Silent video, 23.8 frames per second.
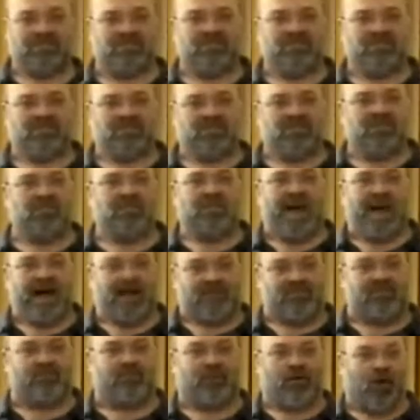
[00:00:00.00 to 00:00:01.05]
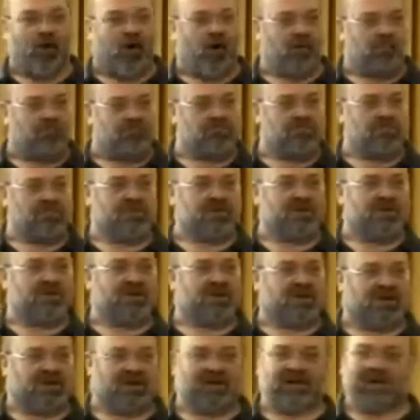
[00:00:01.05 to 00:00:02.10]
back from
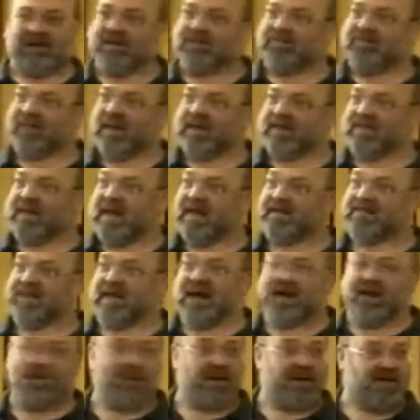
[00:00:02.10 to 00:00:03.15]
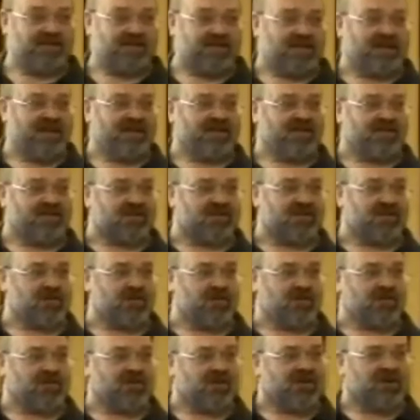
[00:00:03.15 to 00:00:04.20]
that database
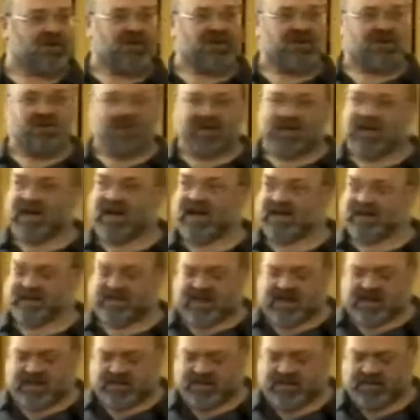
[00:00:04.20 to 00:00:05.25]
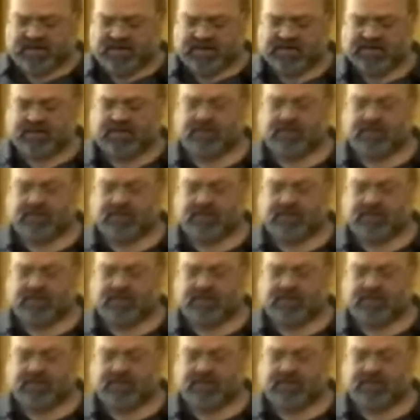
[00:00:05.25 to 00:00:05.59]
into the Enlighten database.